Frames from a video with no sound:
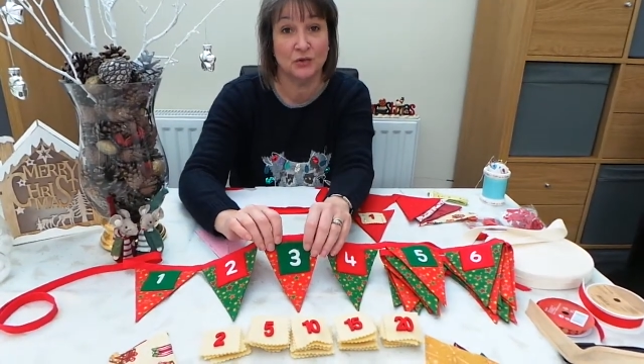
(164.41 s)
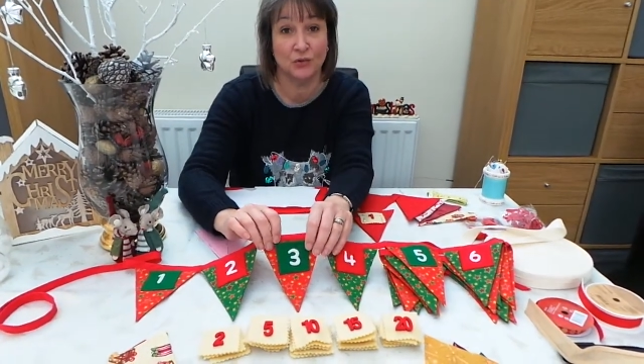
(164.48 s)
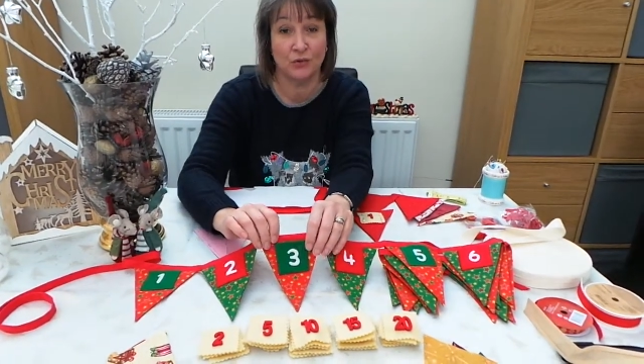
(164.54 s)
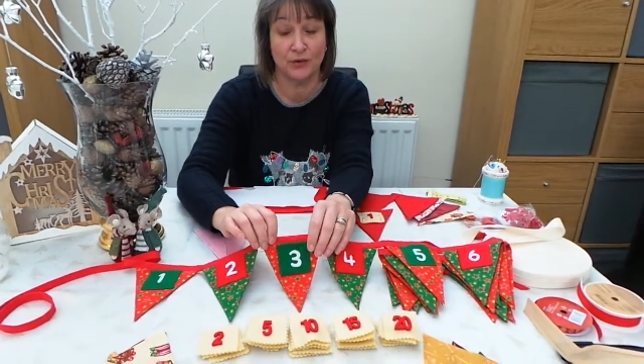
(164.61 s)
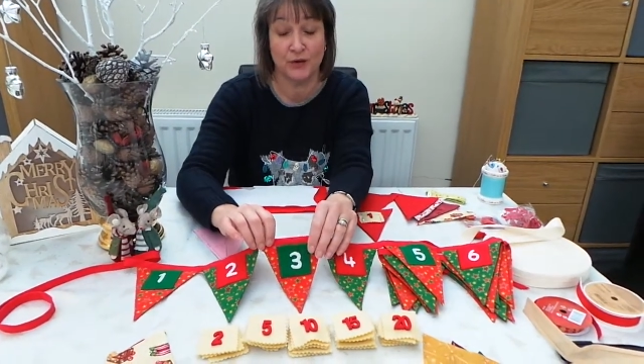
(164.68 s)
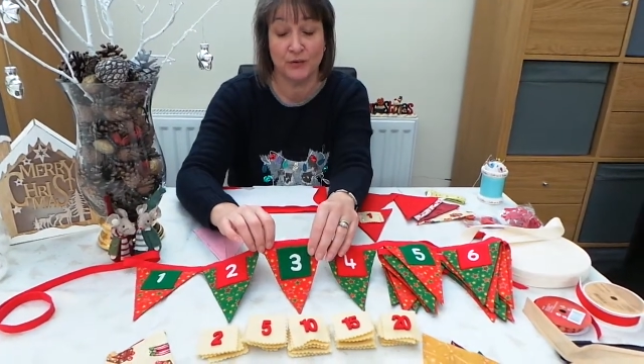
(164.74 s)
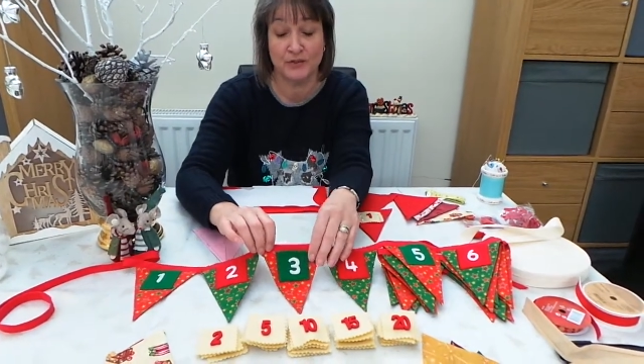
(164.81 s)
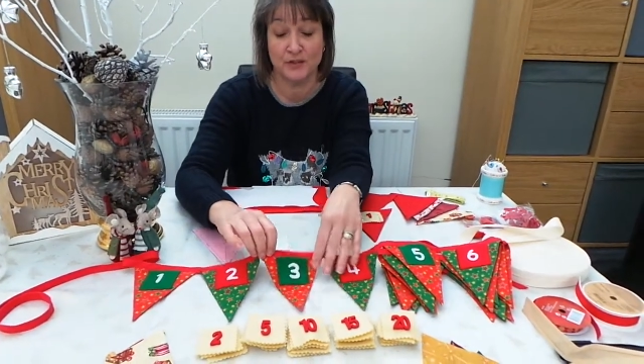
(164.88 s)

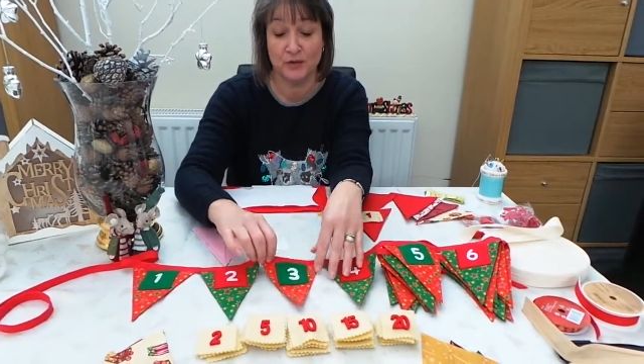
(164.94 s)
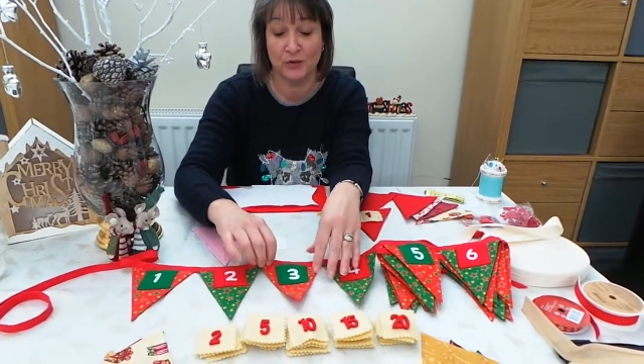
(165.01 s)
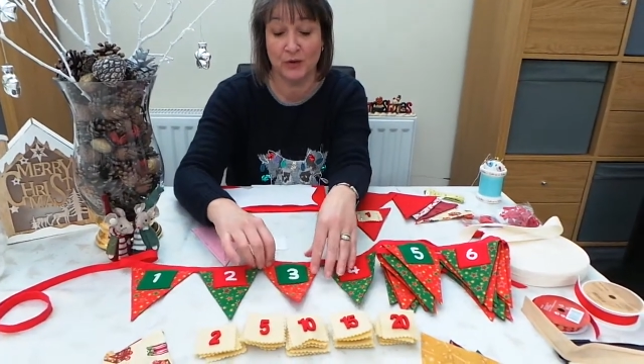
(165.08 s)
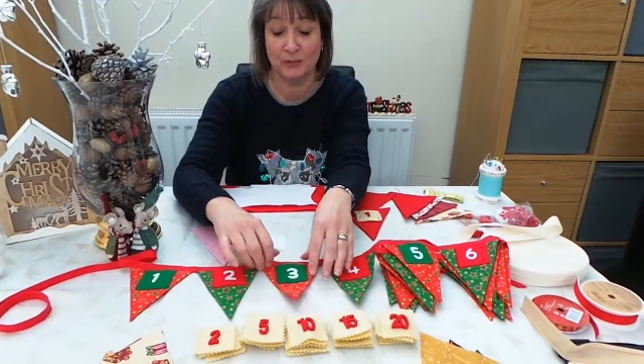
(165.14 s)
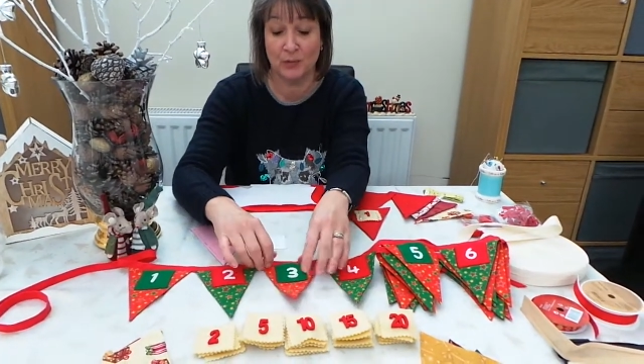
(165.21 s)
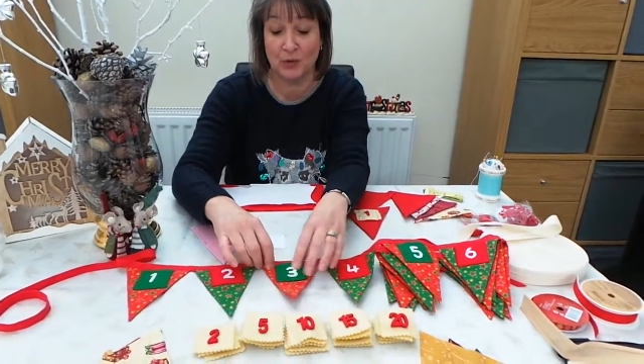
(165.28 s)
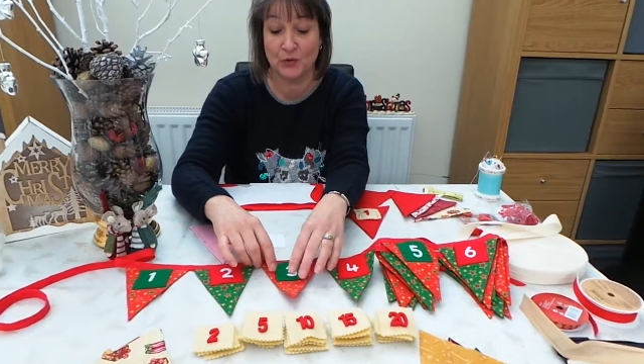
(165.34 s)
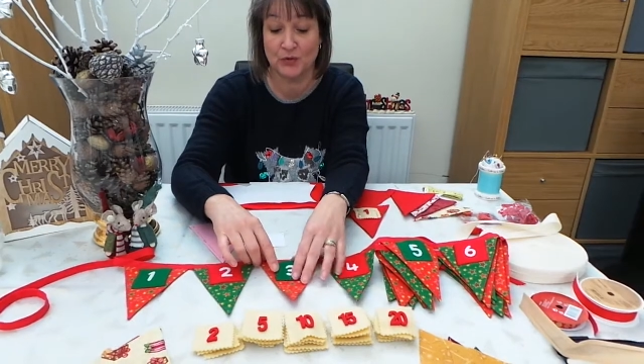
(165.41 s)
although it's not
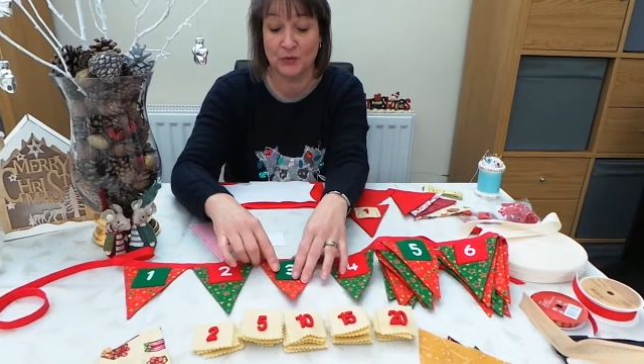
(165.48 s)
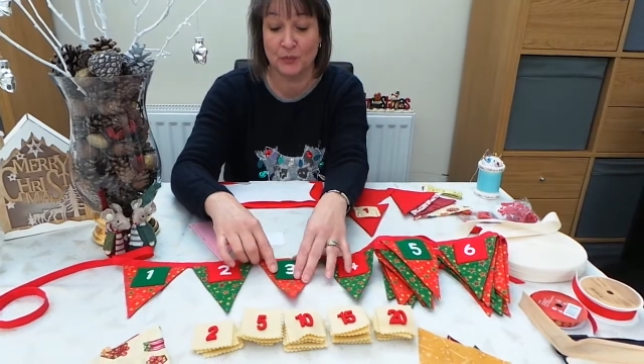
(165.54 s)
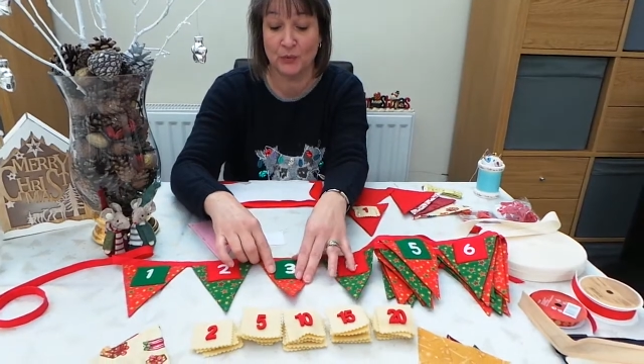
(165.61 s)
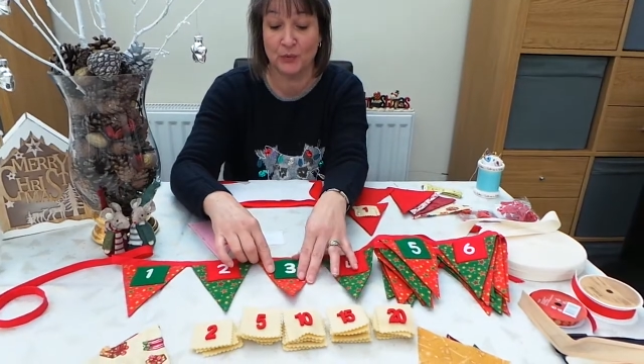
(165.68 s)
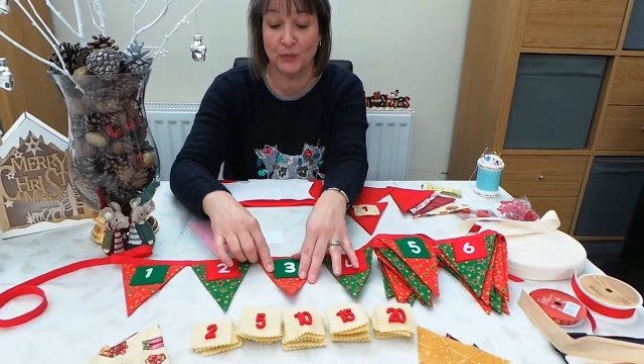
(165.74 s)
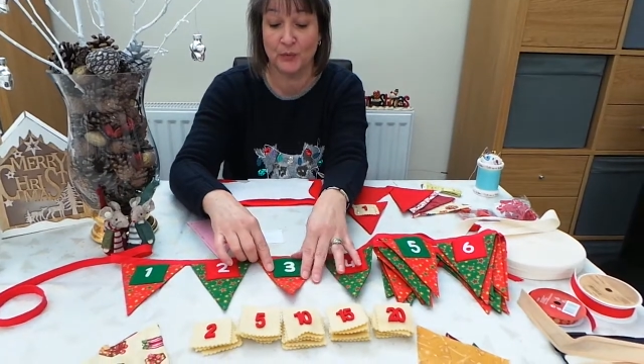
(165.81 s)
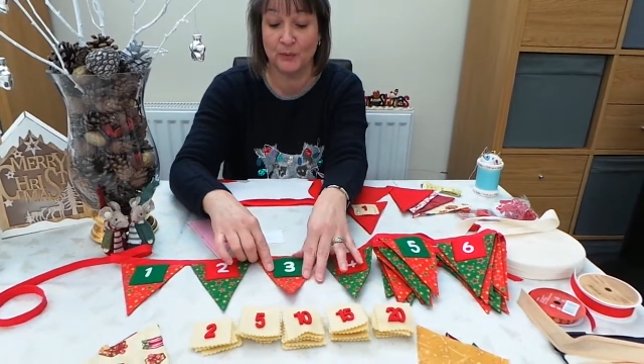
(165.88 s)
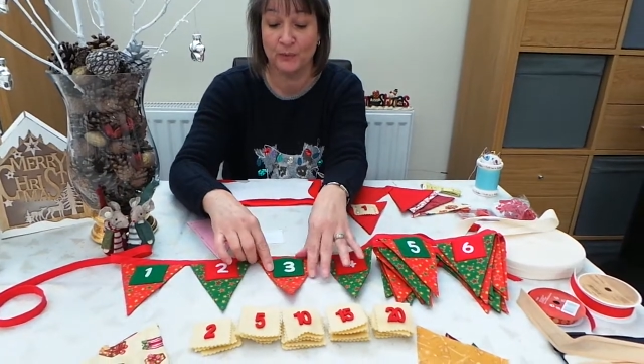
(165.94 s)

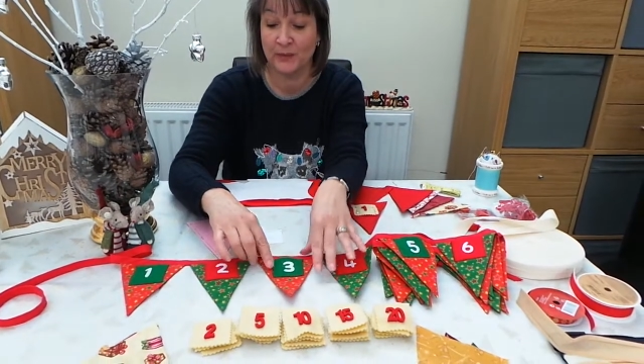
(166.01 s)
impossible.